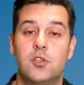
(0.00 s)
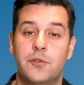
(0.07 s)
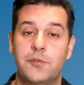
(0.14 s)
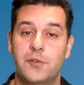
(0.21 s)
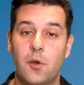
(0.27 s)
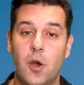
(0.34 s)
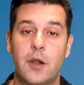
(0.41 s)
So
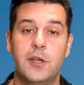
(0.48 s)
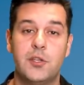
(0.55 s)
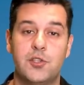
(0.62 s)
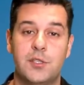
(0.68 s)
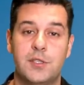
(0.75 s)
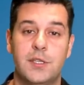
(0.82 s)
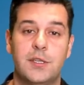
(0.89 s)
if you are
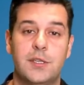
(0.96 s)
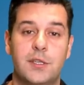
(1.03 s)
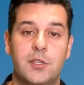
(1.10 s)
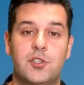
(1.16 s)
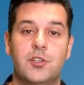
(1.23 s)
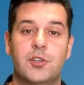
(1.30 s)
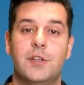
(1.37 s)
interested in
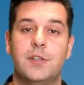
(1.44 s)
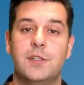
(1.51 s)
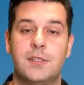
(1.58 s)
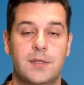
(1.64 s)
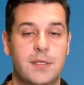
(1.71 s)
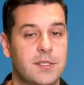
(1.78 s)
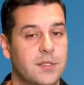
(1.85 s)

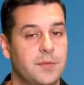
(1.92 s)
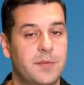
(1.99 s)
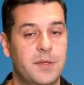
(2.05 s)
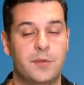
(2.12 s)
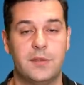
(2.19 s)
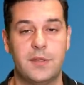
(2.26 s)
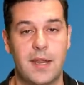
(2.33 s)
insurance, these are the
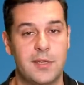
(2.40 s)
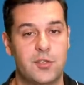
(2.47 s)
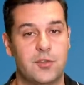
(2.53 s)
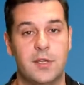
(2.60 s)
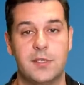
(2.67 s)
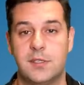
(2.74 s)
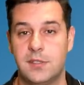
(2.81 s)
people that I
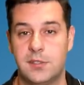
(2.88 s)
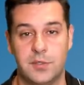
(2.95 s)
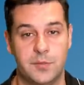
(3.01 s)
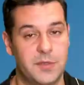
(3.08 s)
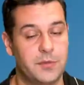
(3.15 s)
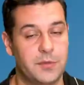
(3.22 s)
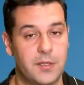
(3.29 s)
trust. These are
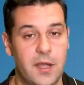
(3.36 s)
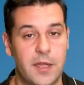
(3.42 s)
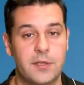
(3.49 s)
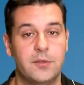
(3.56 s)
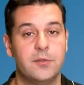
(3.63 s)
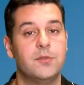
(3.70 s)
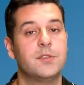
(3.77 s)
the people that I
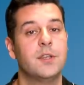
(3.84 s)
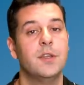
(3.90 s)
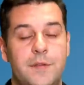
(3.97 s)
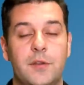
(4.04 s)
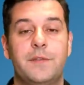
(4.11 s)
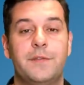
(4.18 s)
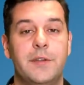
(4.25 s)
use.
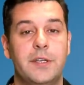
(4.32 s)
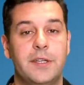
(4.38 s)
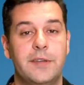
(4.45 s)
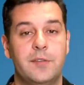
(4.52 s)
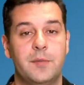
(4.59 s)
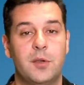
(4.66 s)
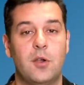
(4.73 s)
Feel free to
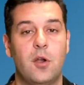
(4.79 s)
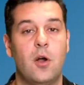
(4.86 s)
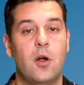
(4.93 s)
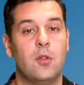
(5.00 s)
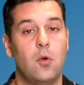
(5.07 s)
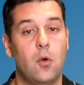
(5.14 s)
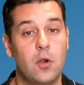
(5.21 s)
give them a
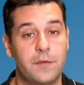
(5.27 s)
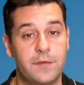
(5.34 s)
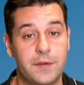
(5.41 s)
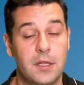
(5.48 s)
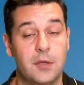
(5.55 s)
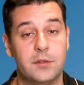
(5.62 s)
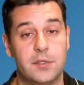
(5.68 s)
call or
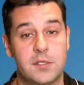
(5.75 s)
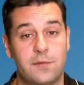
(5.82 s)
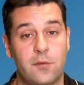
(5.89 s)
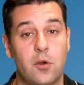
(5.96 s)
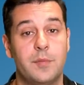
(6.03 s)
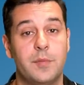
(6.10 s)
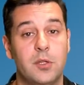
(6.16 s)
fill out this
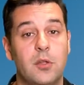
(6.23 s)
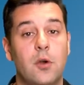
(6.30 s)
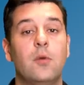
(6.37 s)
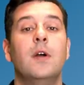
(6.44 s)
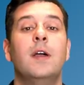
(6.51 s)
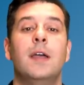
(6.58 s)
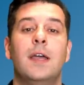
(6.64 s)
form
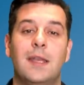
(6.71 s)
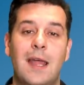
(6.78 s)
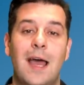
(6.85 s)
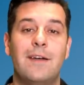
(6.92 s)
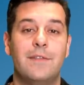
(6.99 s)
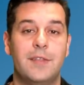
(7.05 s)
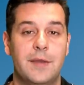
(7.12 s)
below and
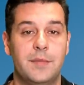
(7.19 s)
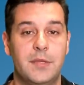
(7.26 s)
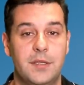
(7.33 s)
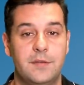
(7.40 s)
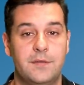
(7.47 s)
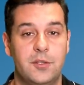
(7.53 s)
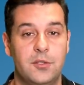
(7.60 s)
have them
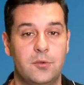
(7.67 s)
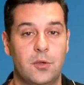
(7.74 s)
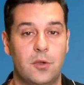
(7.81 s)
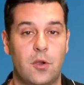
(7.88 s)
give you a